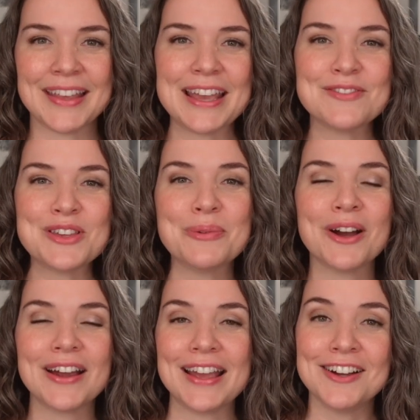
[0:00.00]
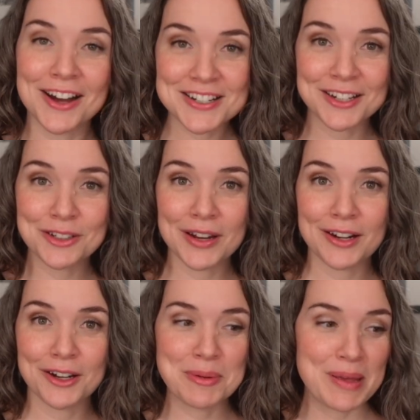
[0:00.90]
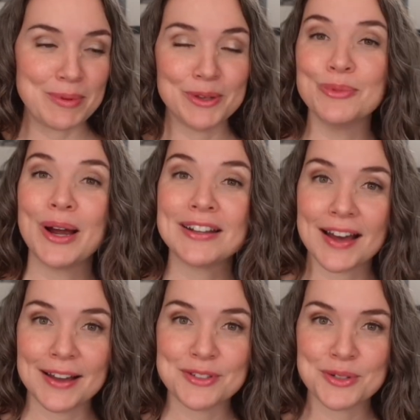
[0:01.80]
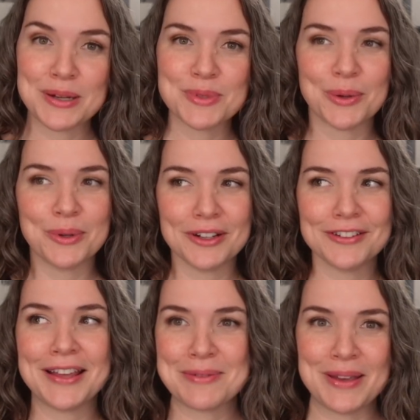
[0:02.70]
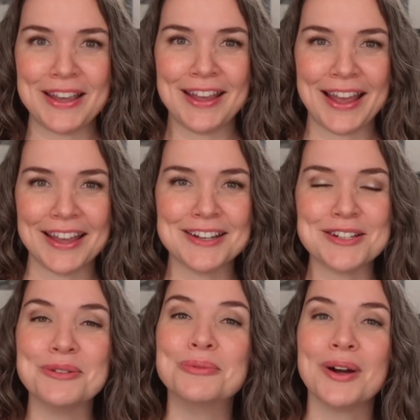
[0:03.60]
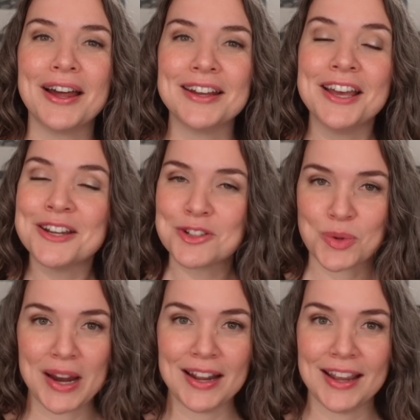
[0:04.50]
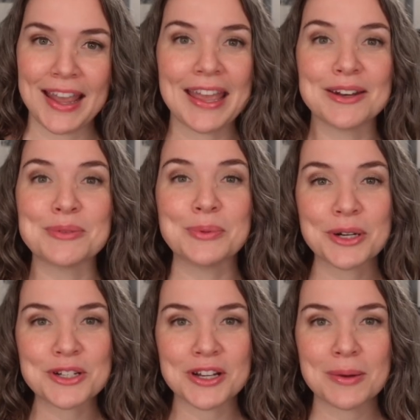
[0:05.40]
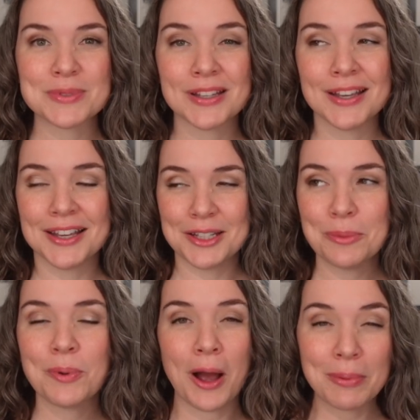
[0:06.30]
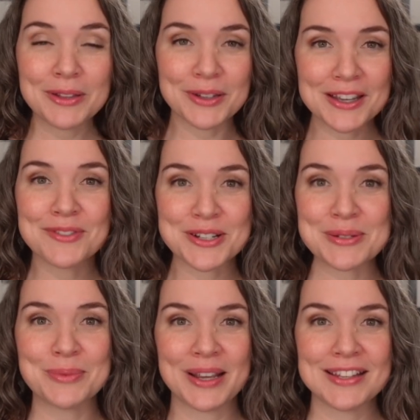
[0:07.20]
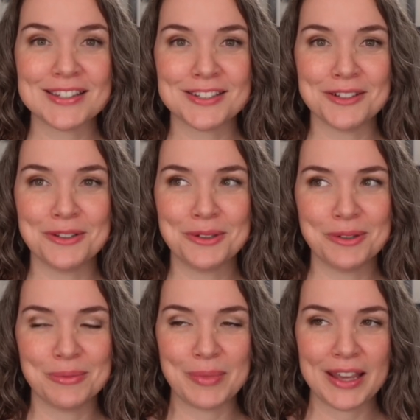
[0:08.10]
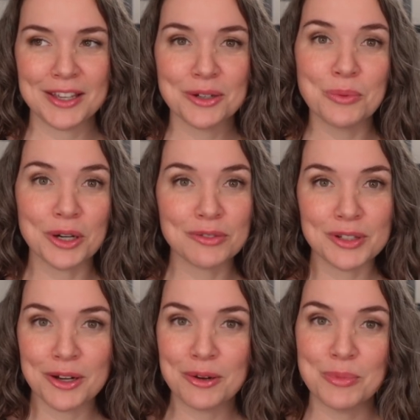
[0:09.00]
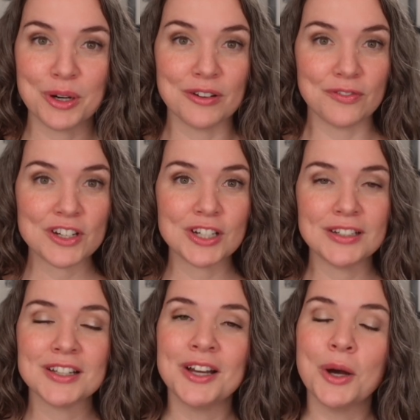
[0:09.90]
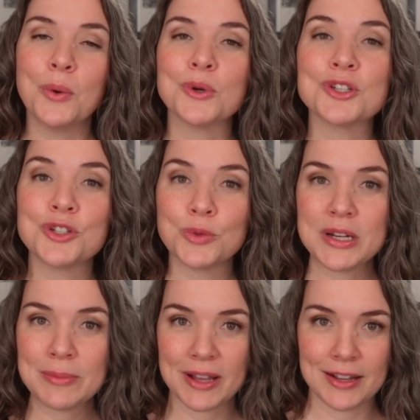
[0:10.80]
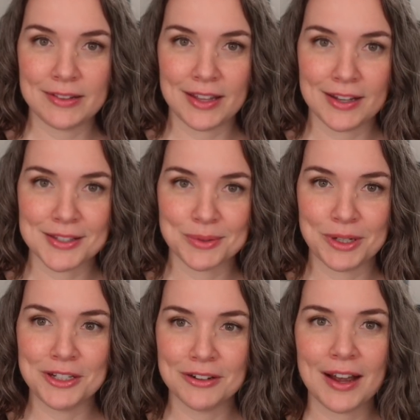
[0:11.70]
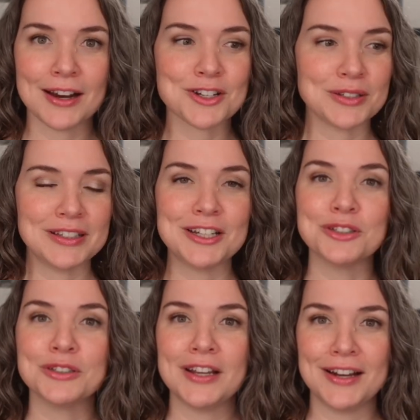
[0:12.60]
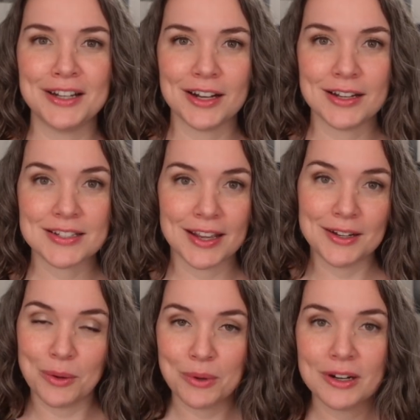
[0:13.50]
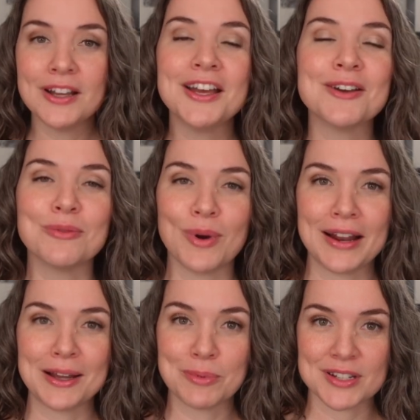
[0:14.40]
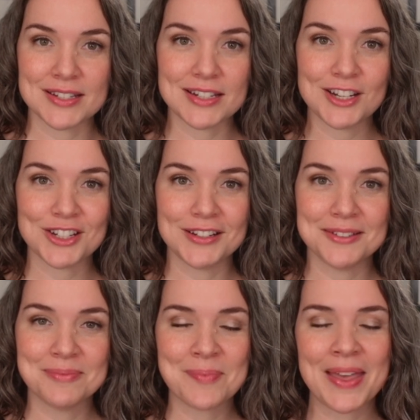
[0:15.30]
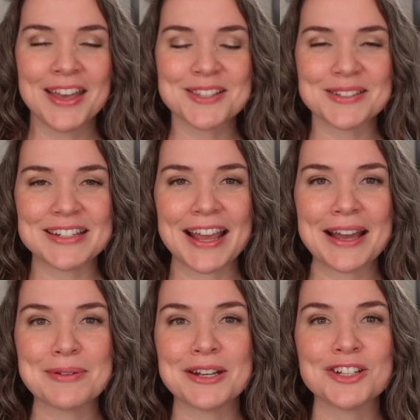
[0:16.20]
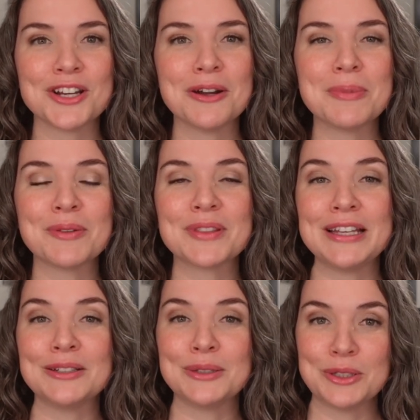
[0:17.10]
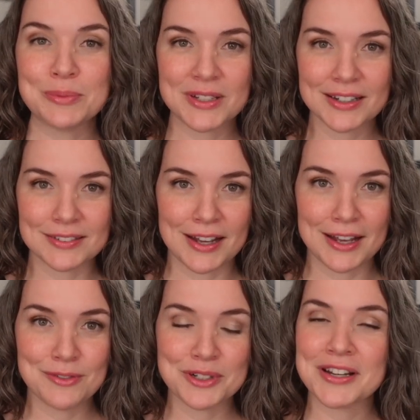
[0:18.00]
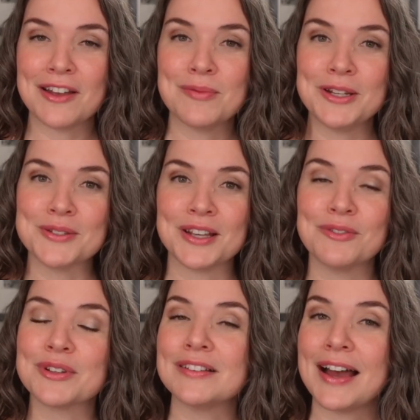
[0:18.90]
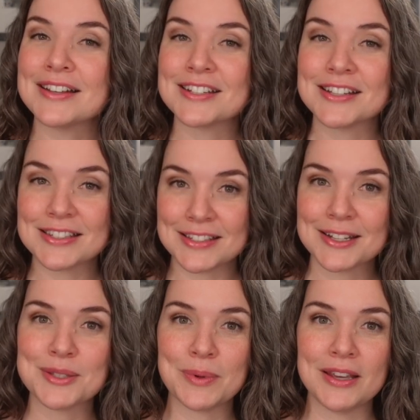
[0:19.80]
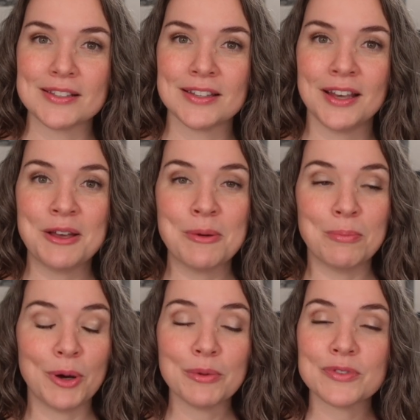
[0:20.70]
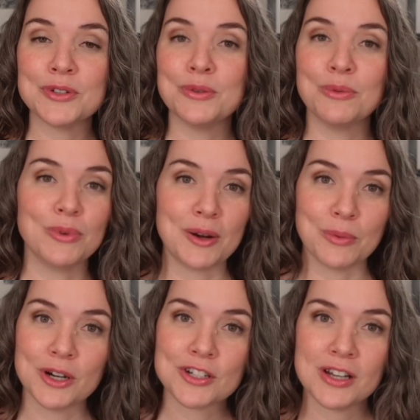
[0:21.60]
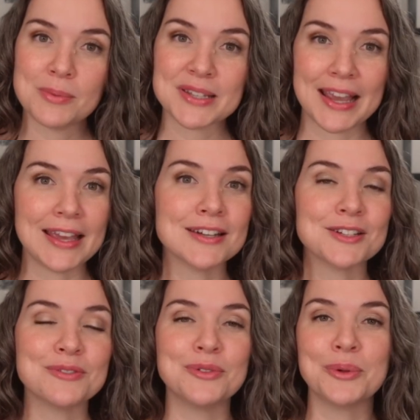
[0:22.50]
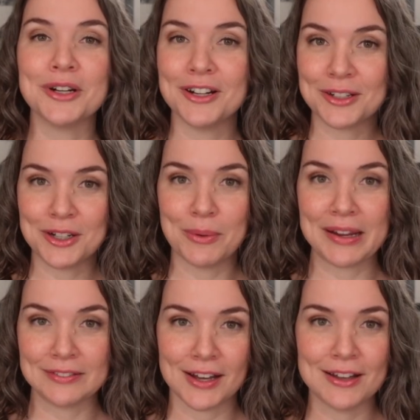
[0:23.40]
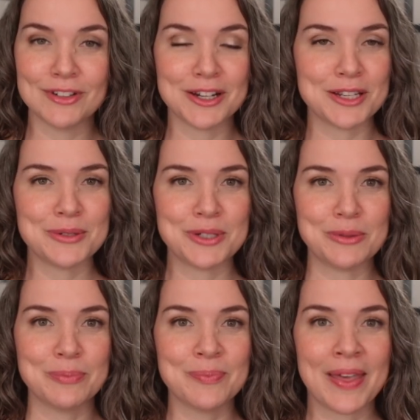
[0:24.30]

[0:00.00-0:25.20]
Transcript: If you are a content creator, maybe you run live streams, or you're like me and you run training and workshops, you're probably looking for some ways to make your workflow more efficient or streamline things when you're actually creating content or running a presentation. So today I'm going to share about the Loupedeck Live, which I've been using for the last six weeks, both to run workshops and for going live on YouTube.